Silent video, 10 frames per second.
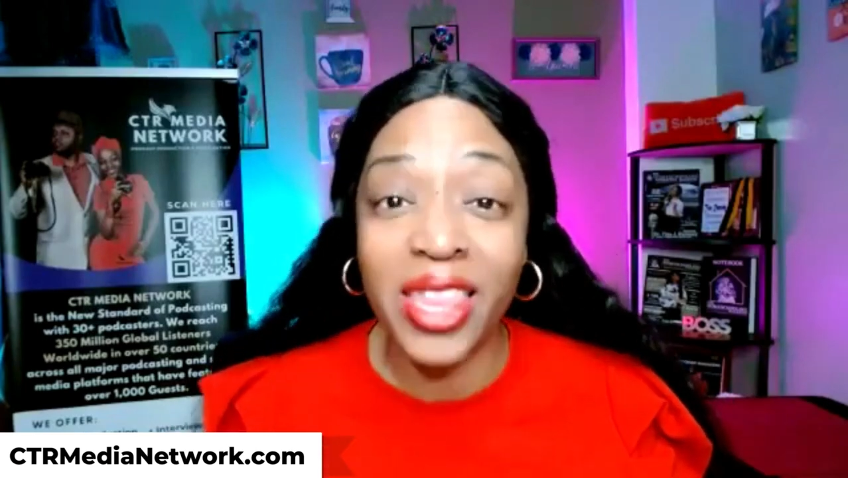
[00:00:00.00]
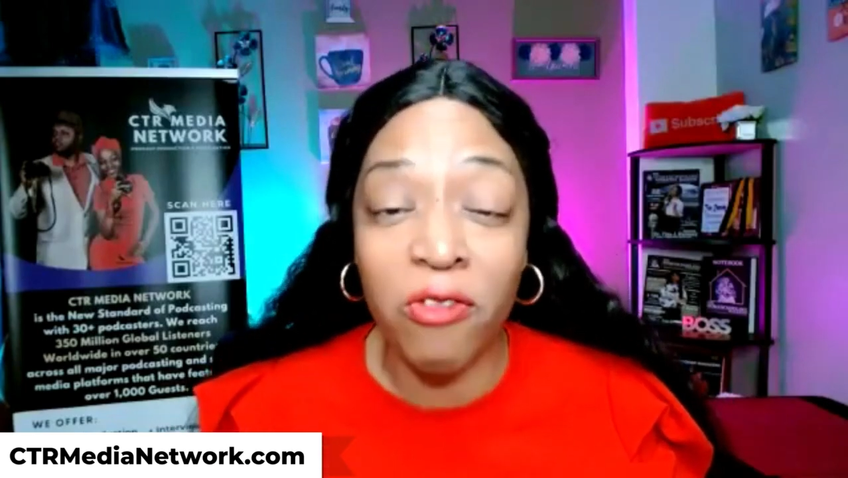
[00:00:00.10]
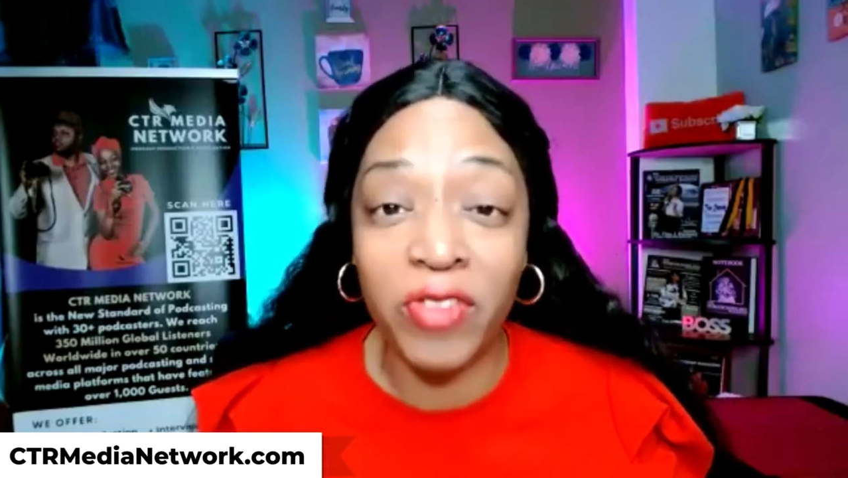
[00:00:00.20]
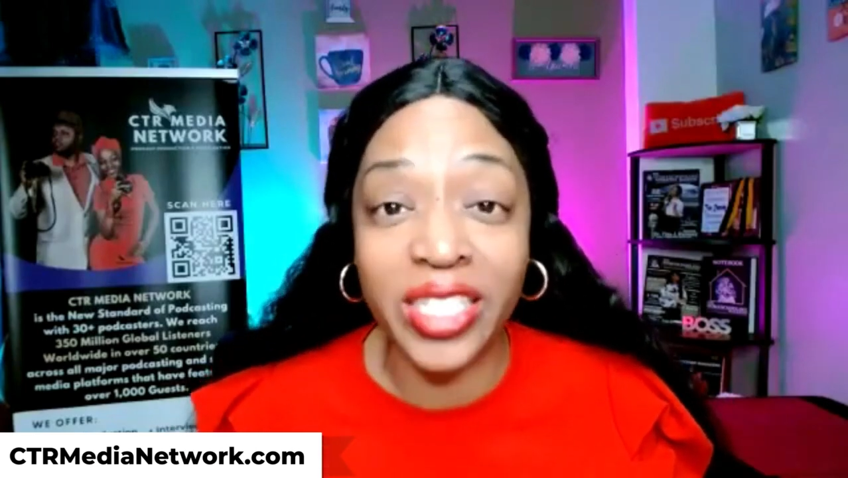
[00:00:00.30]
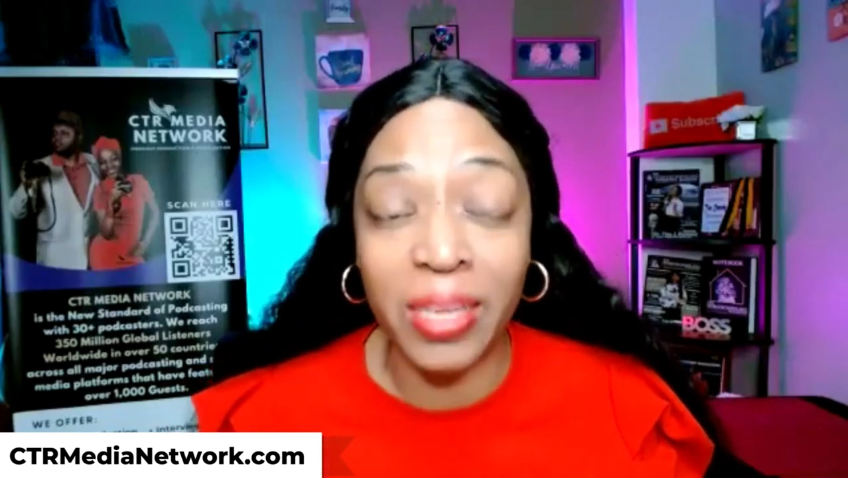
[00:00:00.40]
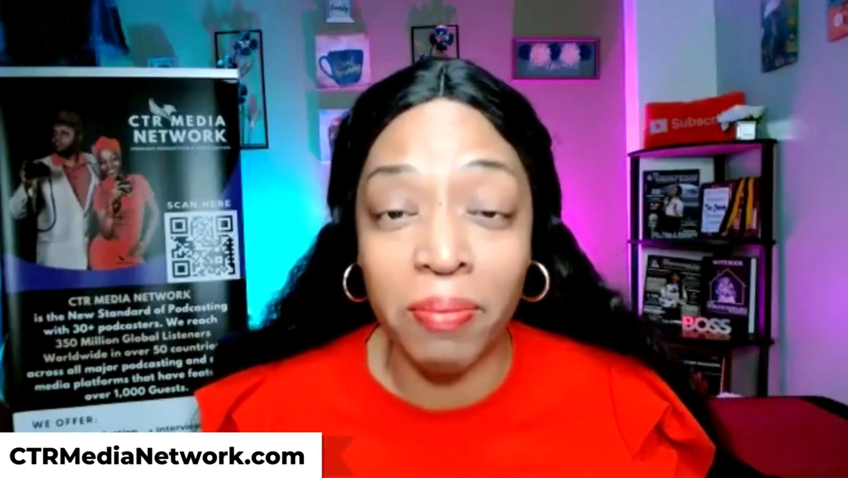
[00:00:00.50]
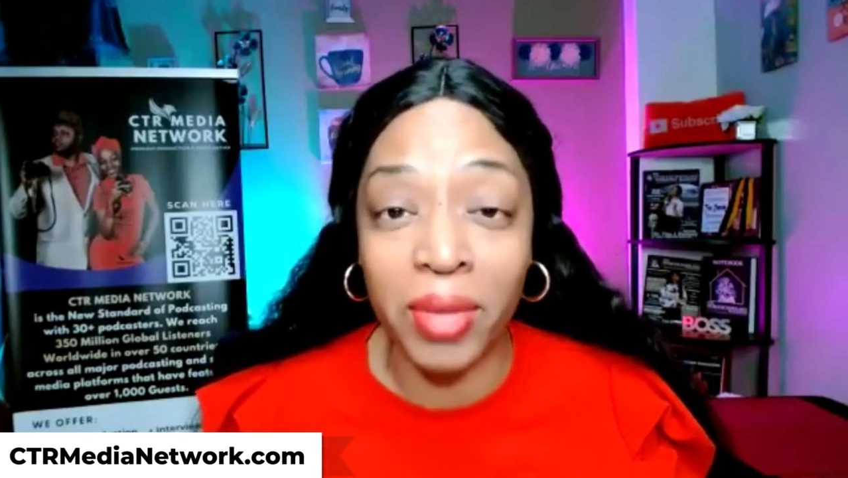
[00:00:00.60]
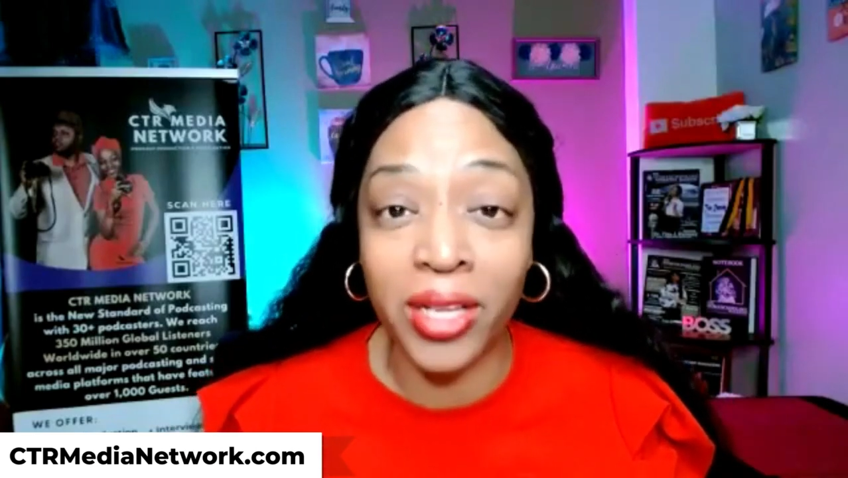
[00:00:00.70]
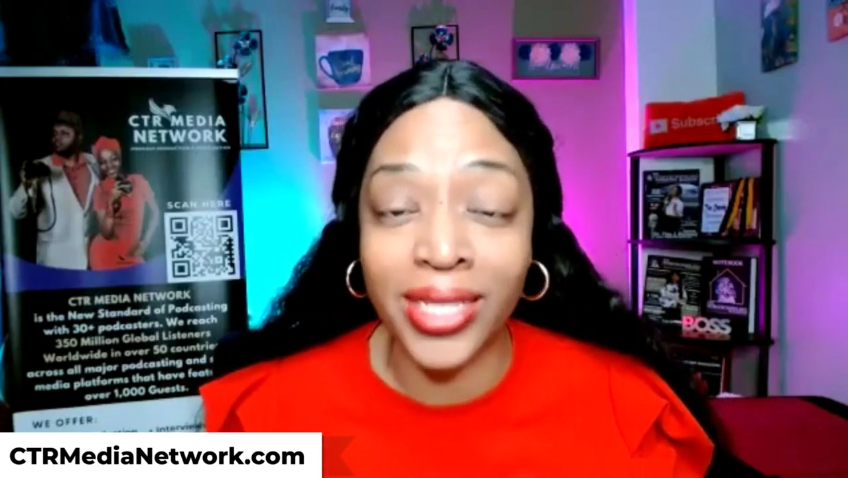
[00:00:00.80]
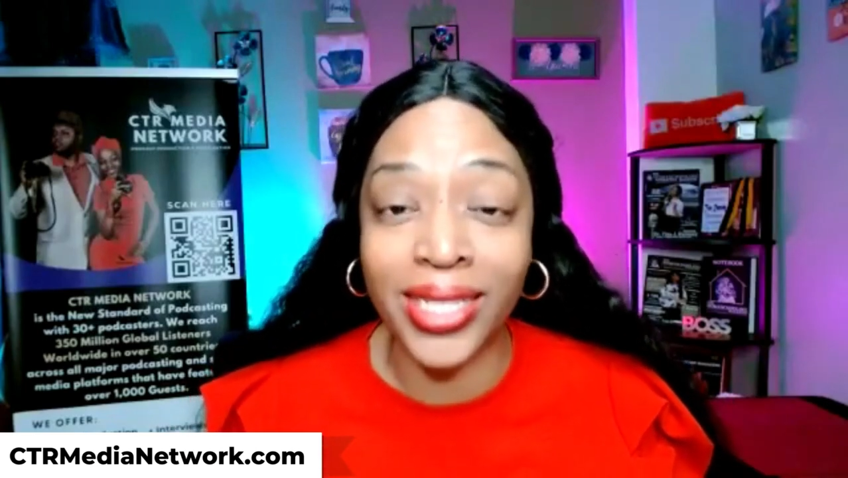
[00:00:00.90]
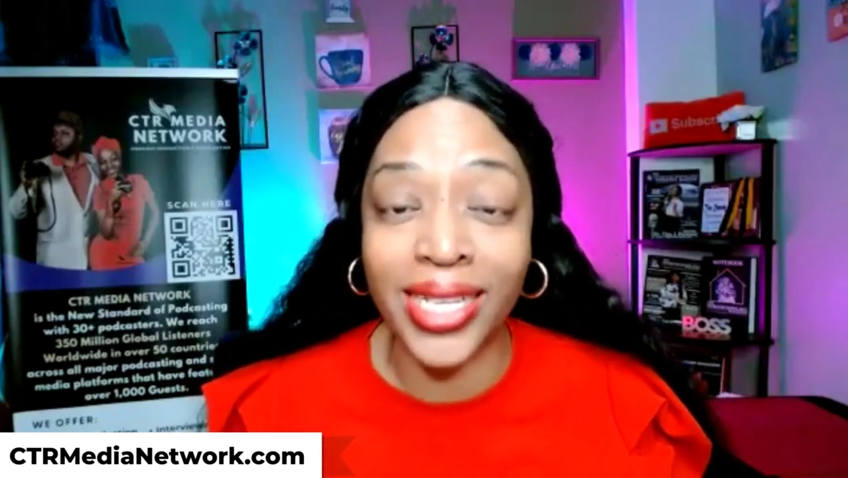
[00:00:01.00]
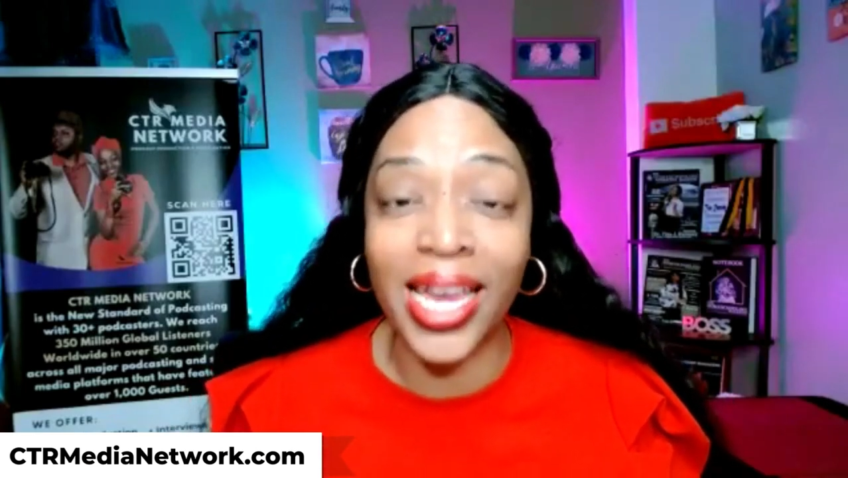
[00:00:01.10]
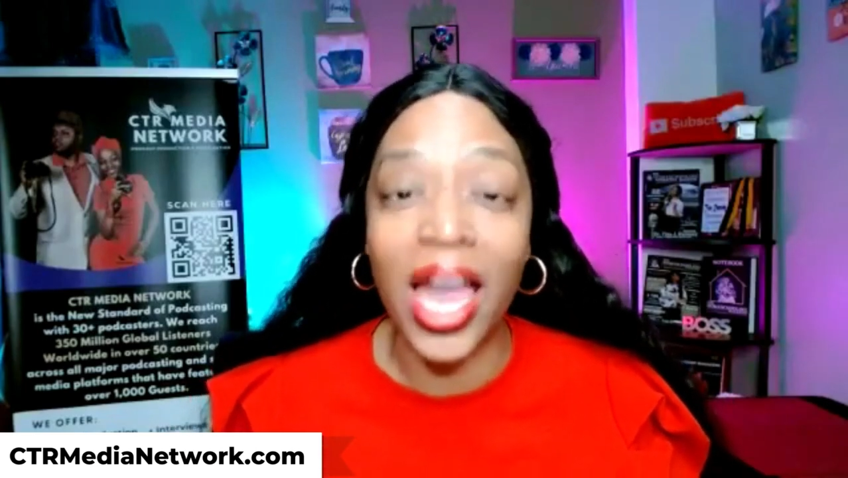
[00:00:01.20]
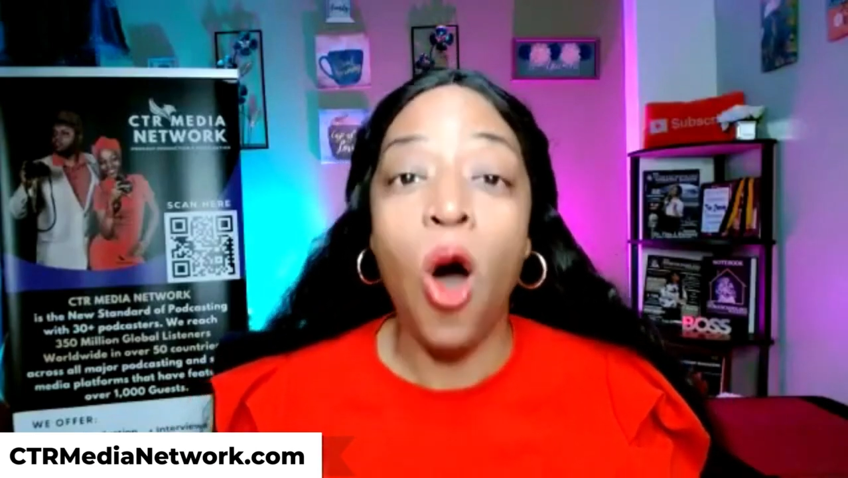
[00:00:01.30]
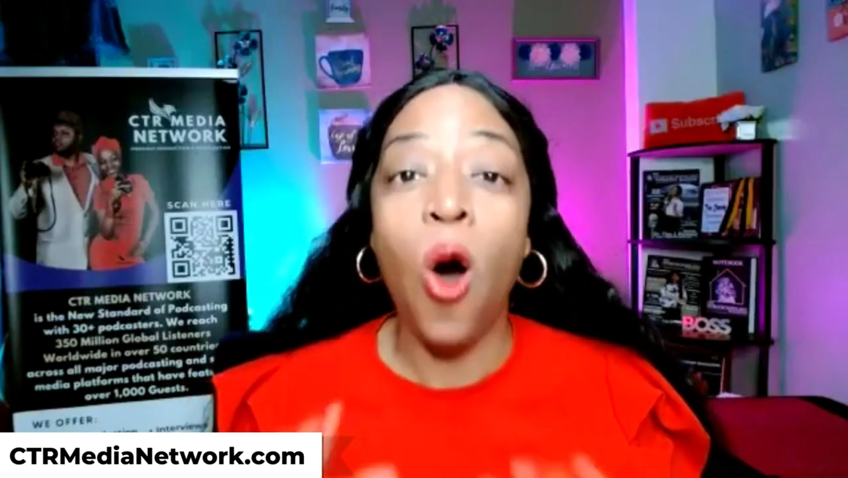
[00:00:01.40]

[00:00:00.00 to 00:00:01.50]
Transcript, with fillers: their visibility